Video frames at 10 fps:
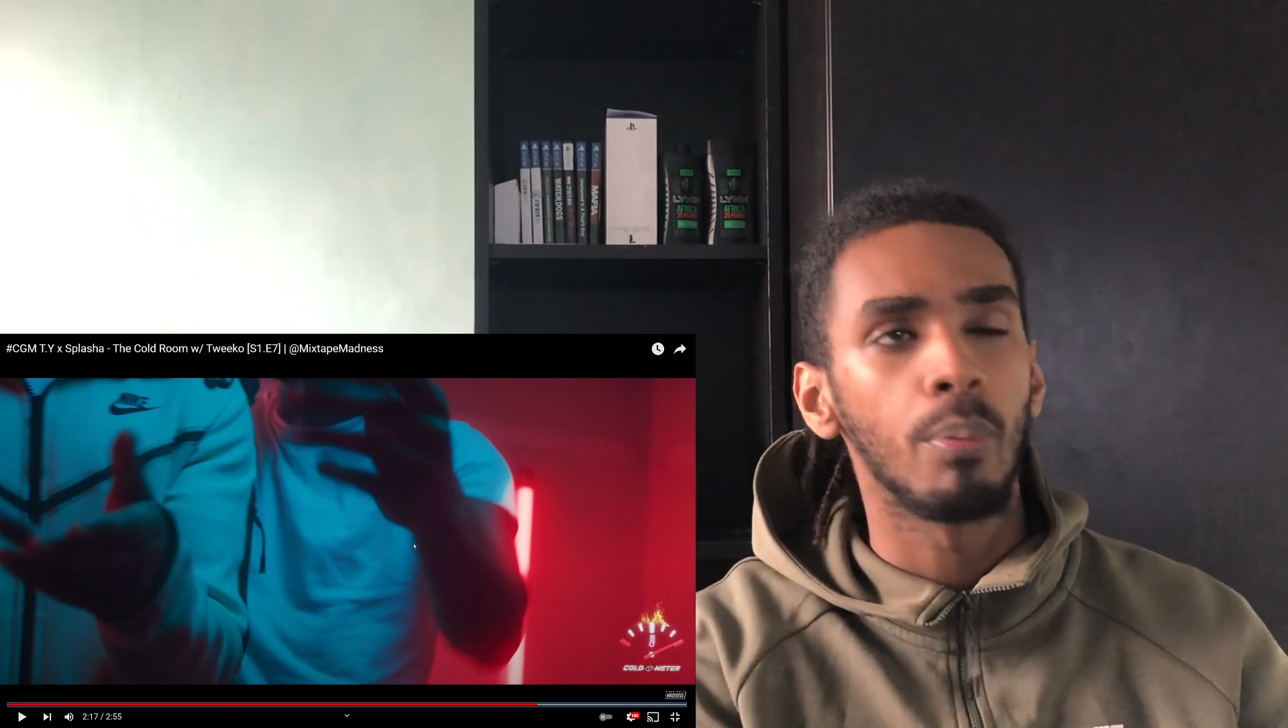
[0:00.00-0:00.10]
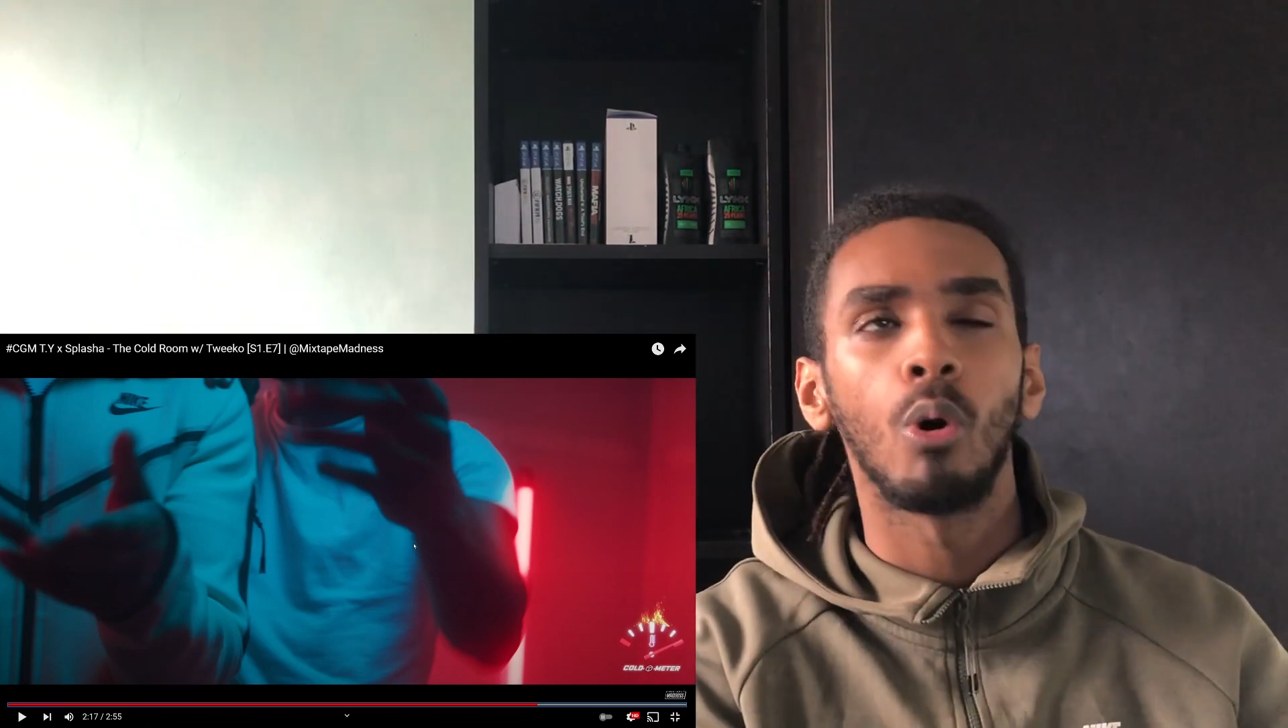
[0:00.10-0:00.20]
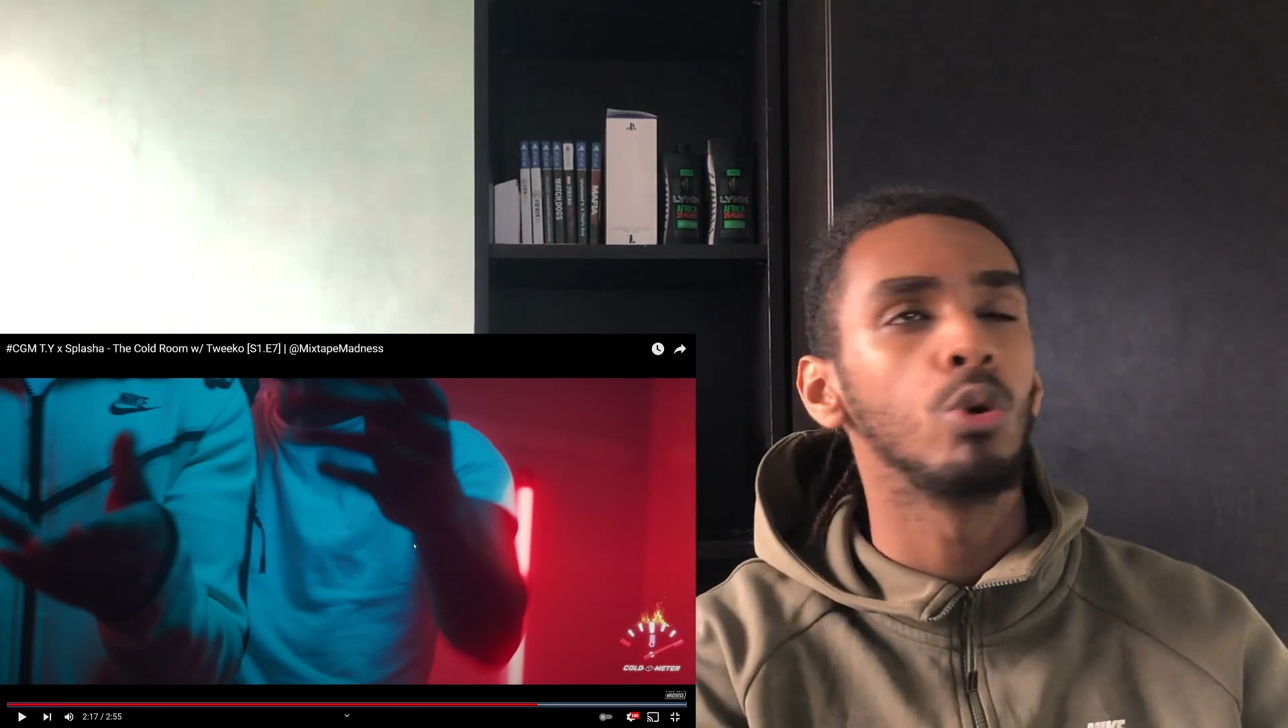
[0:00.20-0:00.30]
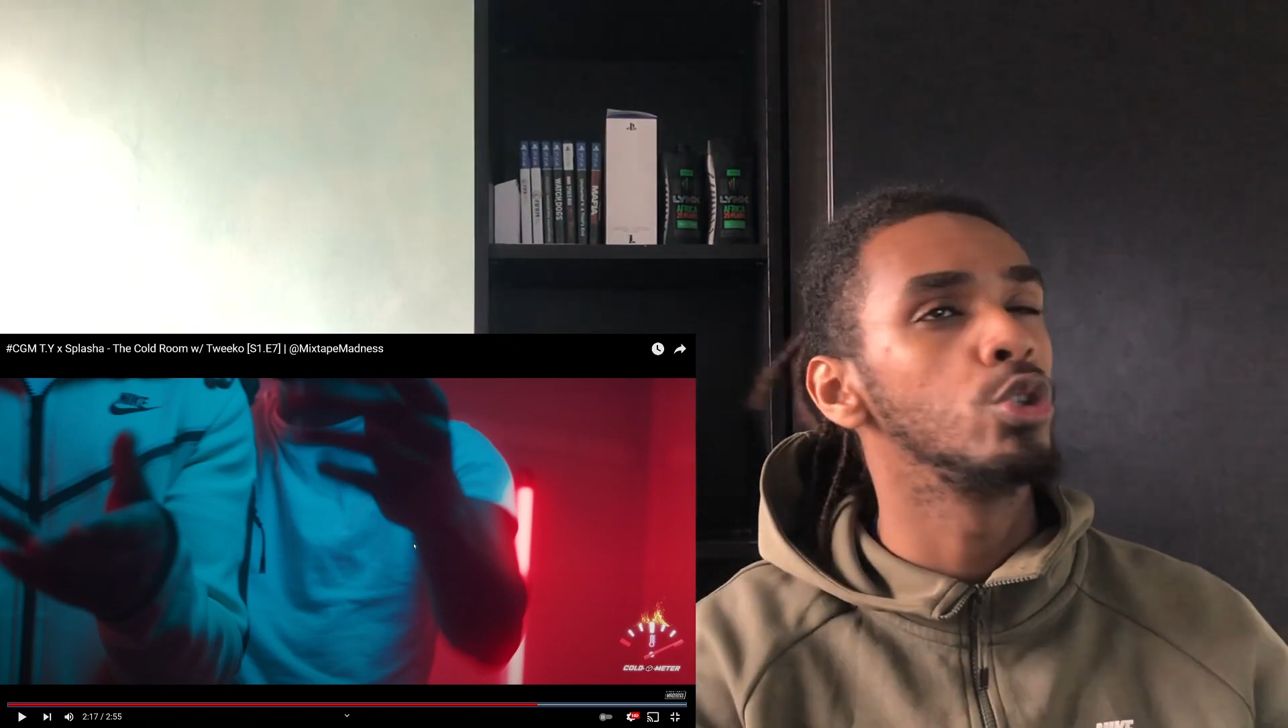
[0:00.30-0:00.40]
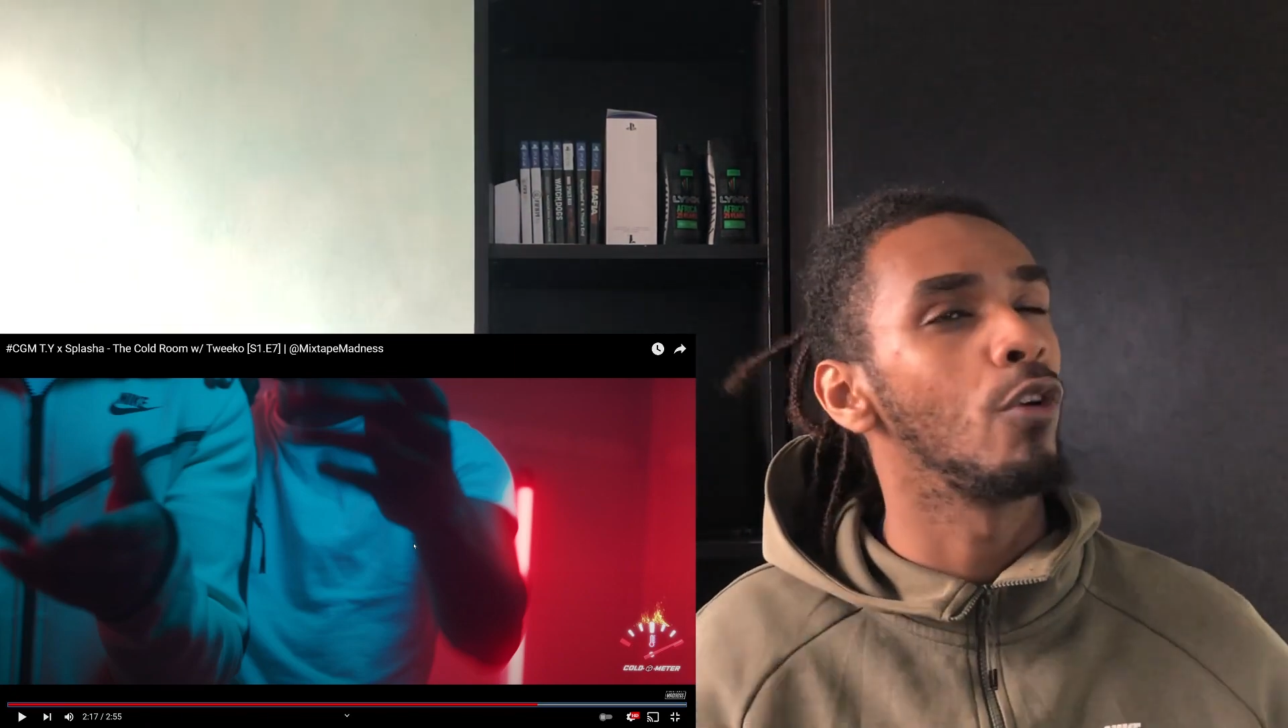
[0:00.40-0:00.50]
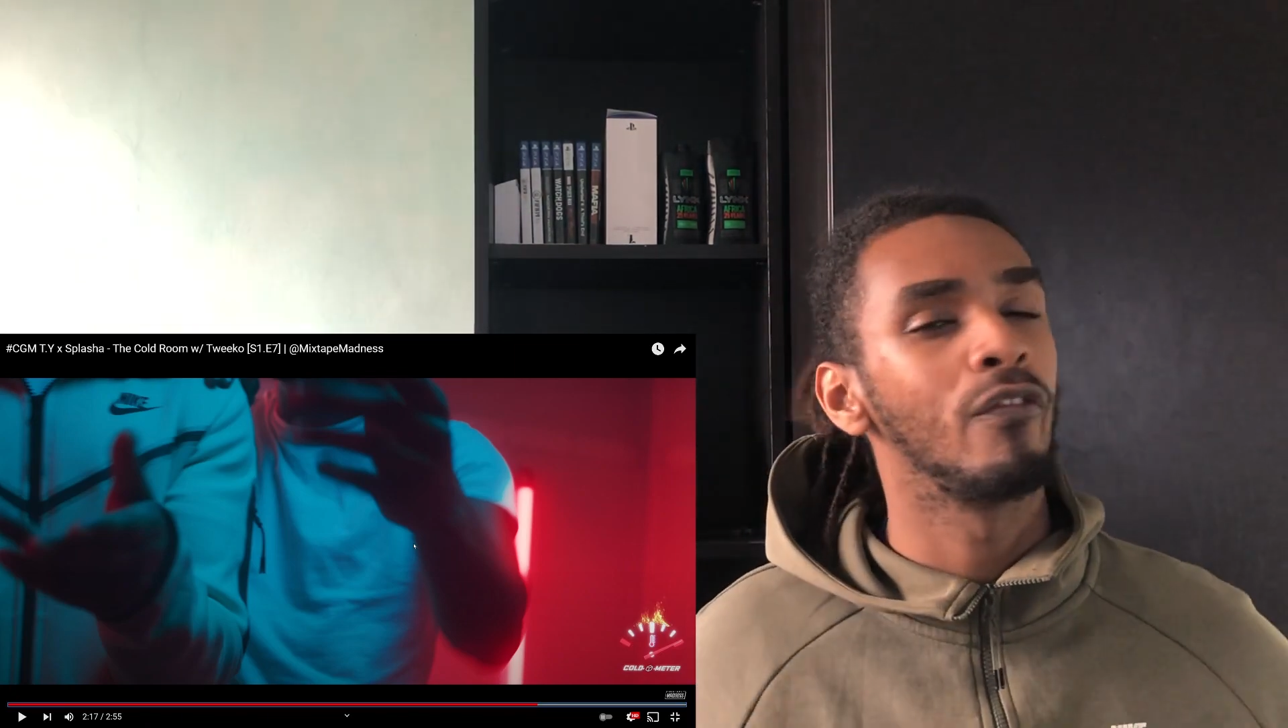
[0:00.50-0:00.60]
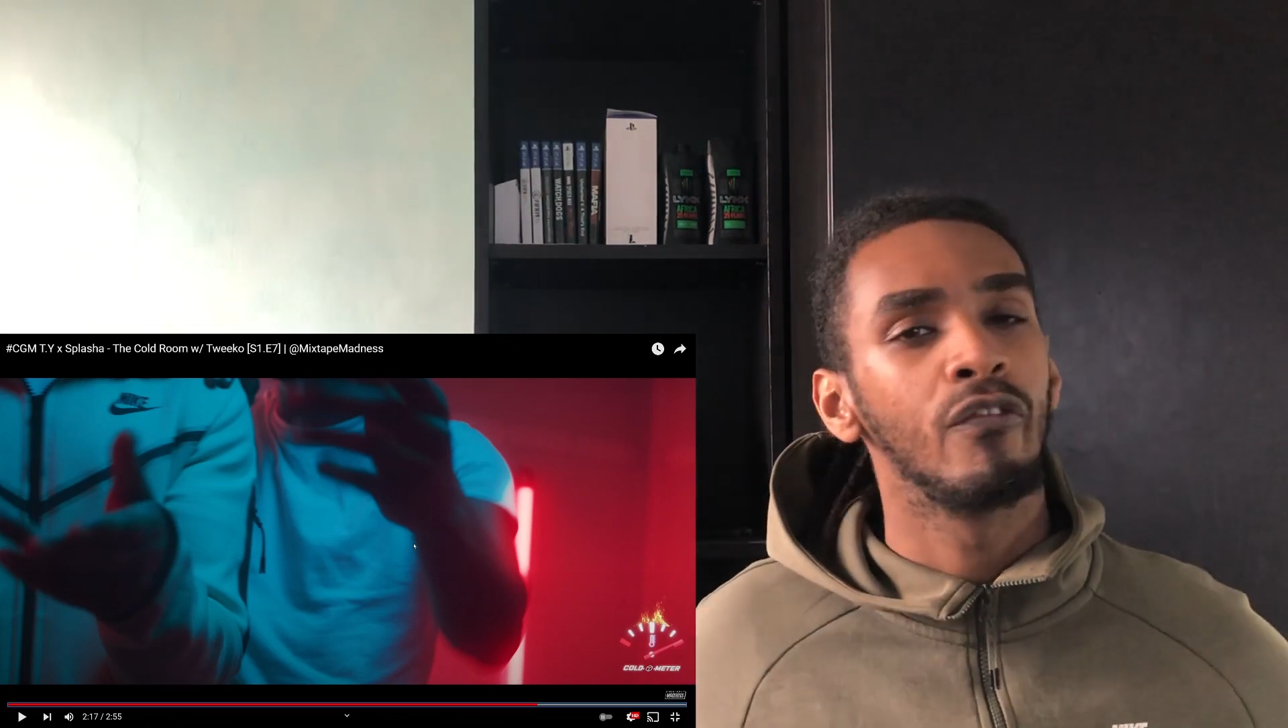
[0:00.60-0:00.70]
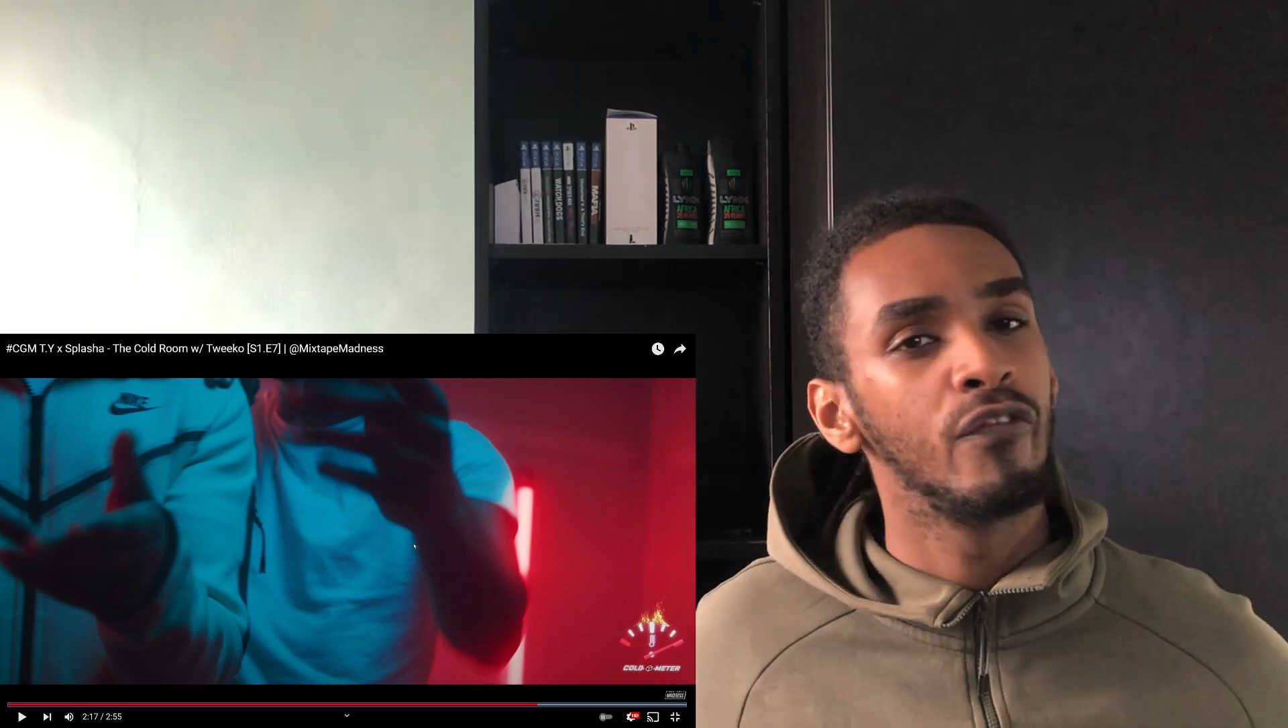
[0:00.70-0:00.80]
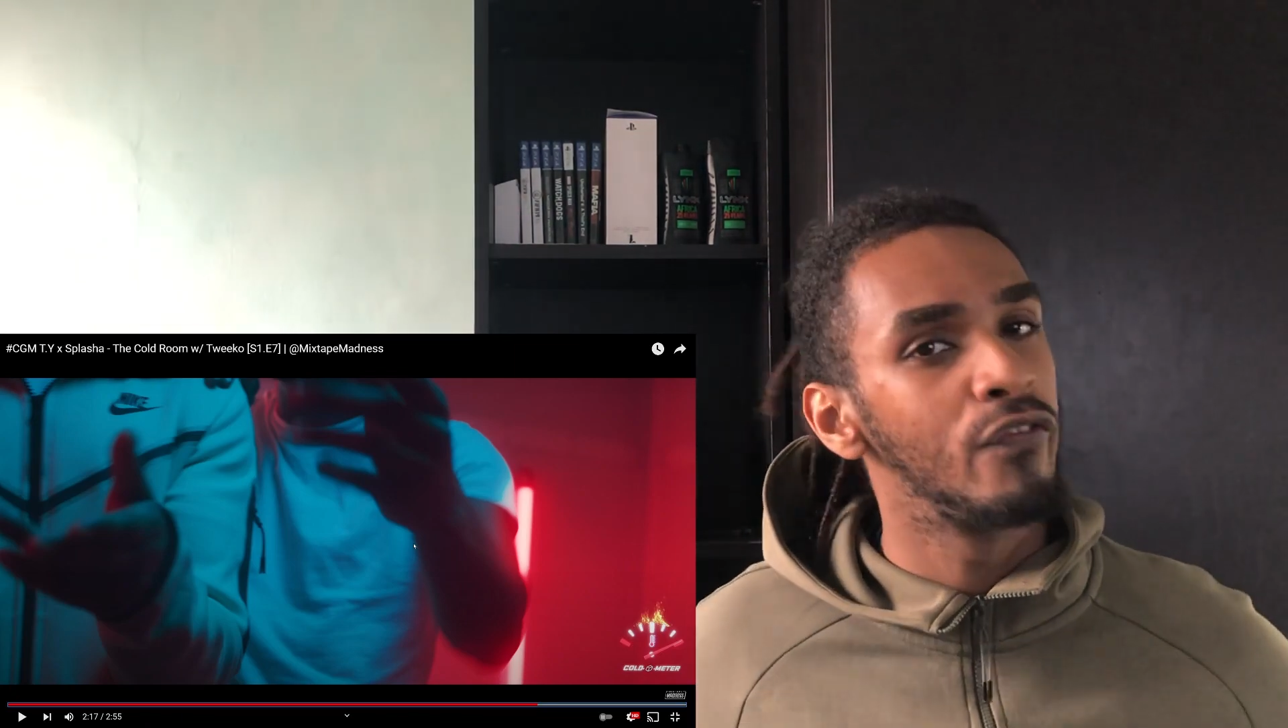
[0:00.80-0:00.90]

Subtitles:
bro, you're